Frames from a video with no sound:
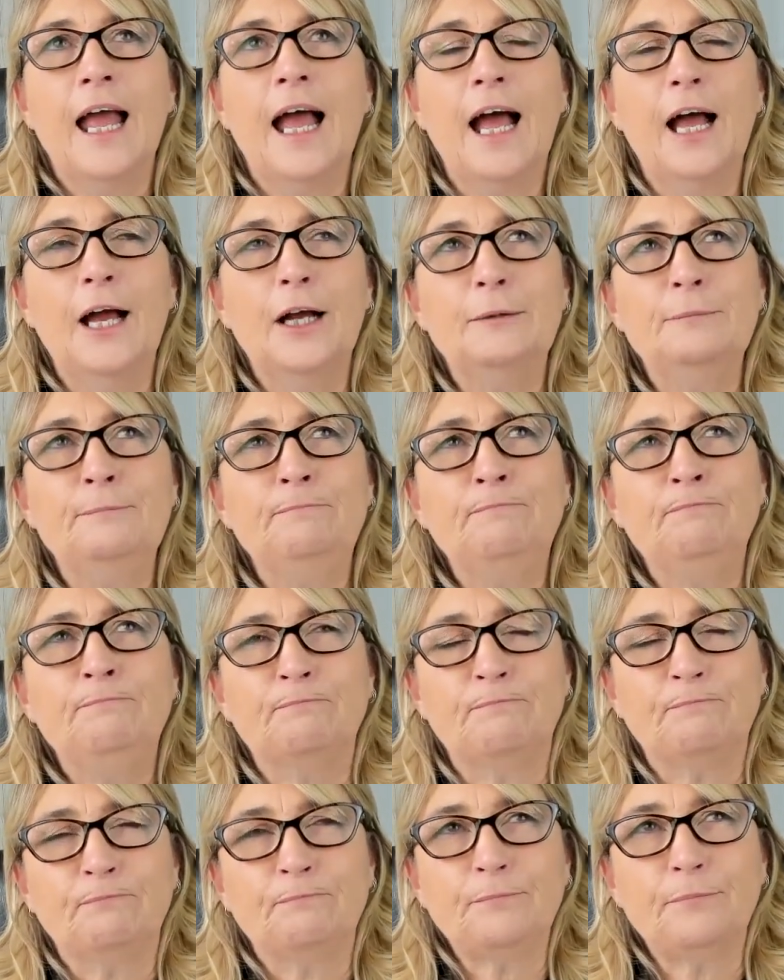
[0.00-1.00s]

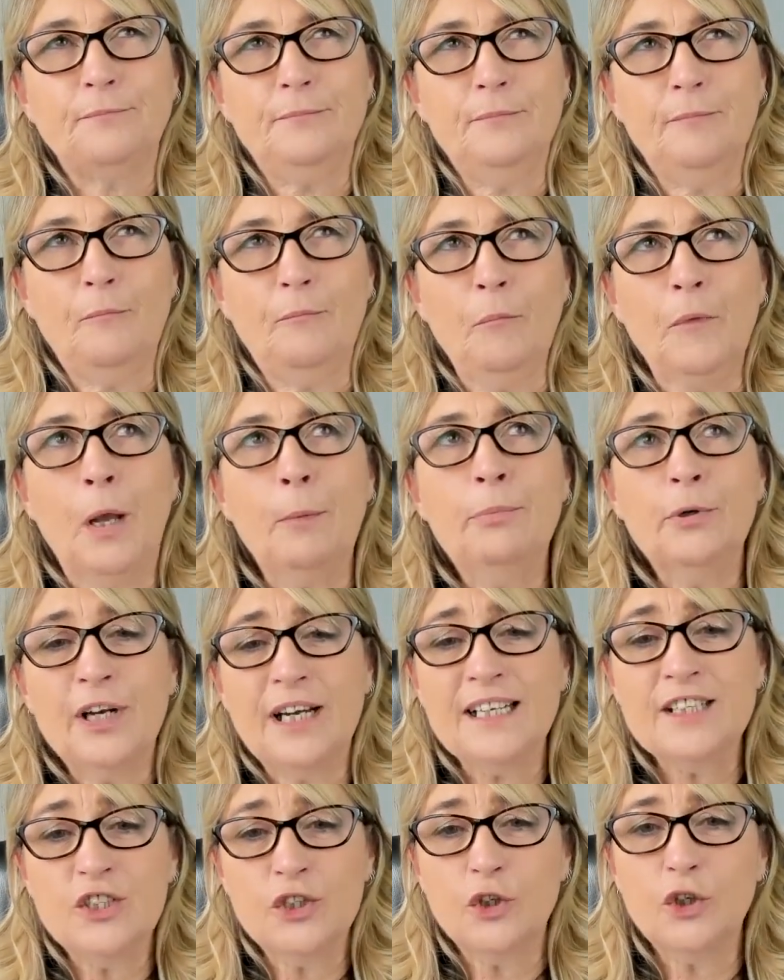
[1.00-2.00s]
But
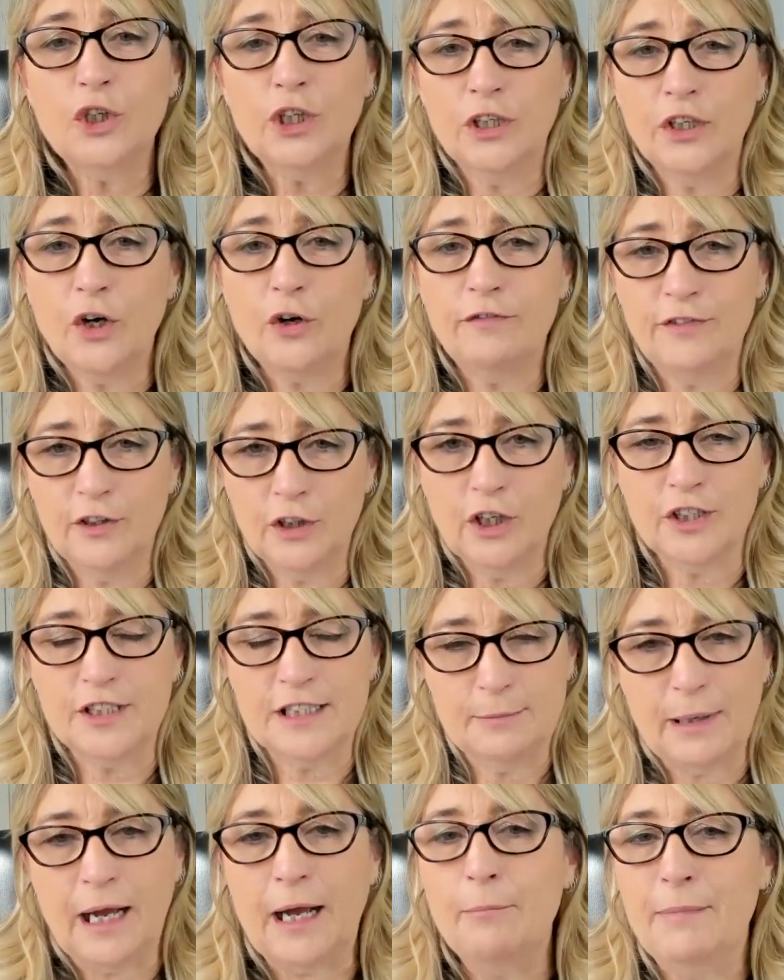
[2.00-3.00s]
I talk an awful lot
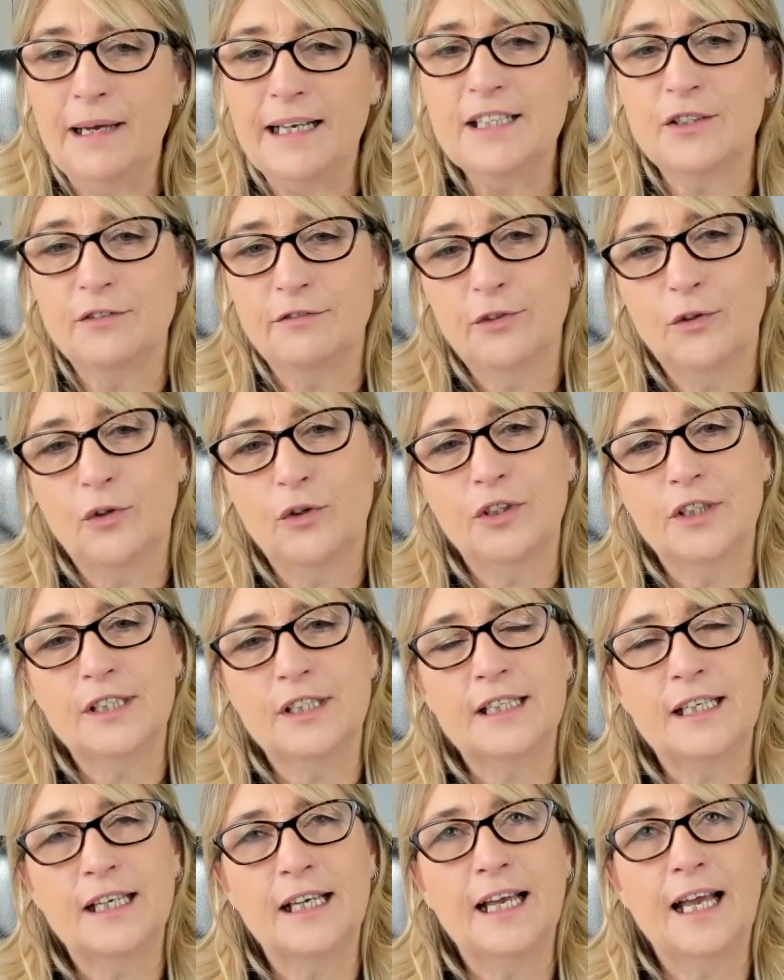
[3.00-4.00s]
about
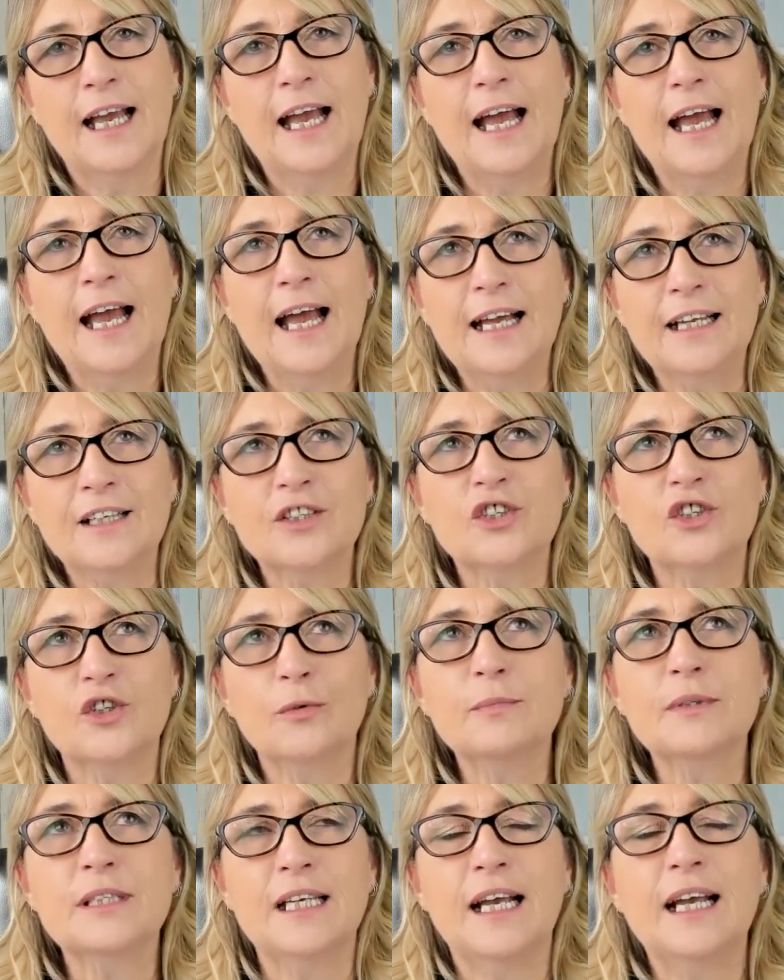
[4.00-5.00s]
metaphors, and
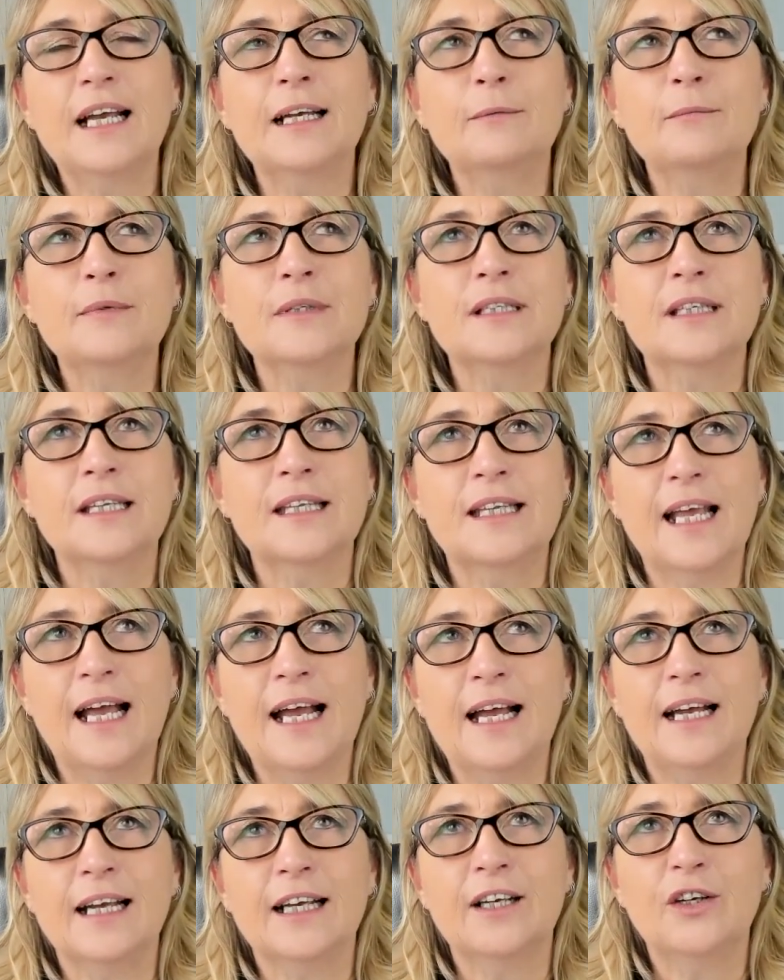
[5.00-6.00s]
sometimes
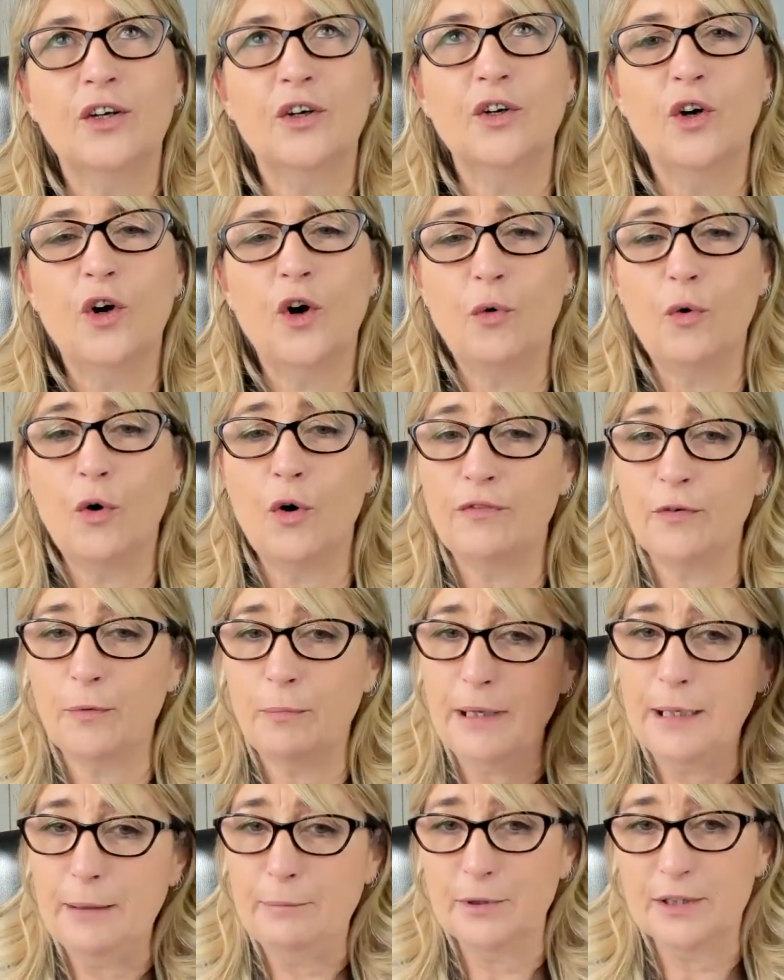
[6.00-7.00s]
that can go over
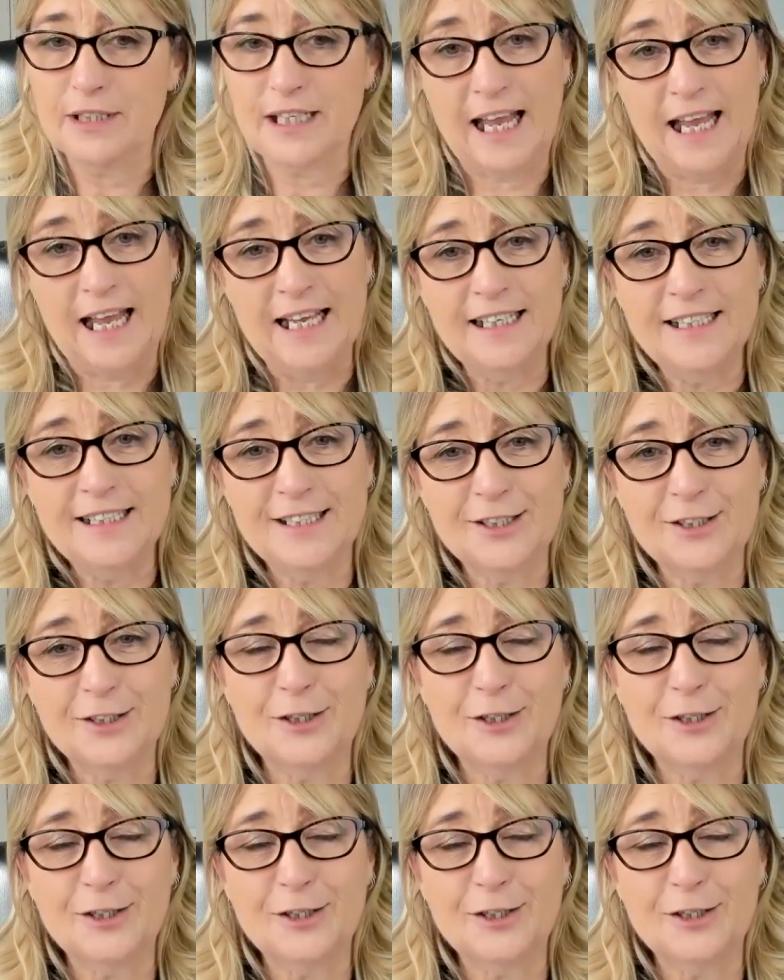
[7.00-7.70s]
people's heads.